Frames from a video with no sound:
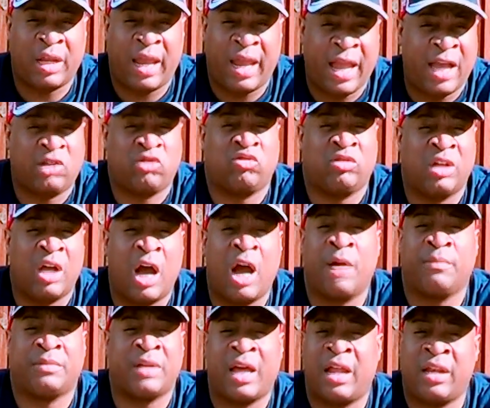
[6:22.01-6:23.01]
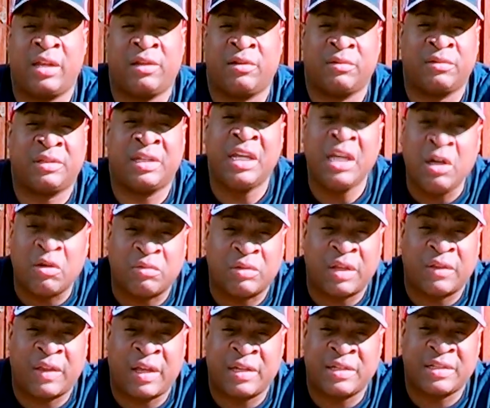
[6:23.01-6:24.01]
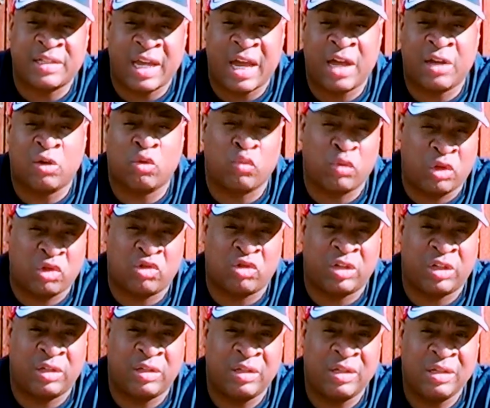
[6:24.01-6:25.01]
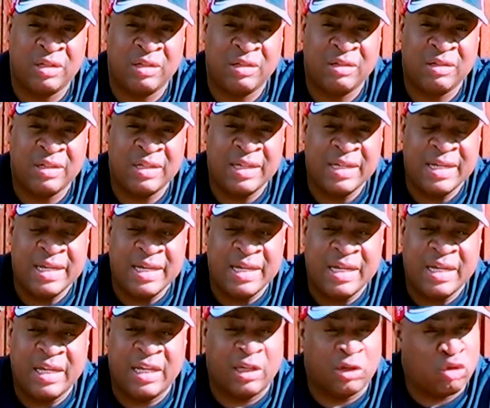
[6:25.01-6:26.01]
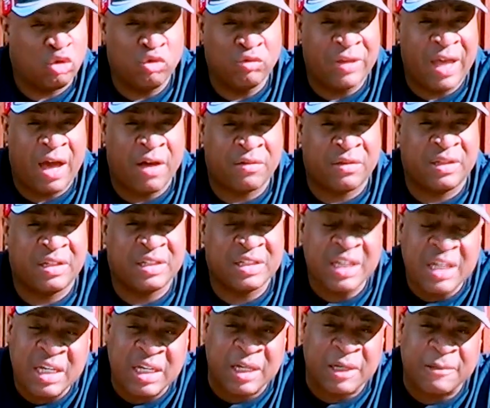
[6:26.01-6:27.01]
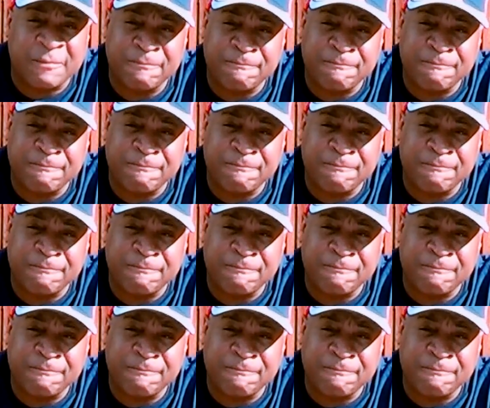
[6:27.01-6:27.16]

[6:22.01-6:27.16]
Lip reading: actually opt out of their deal that they signed originally in 2010,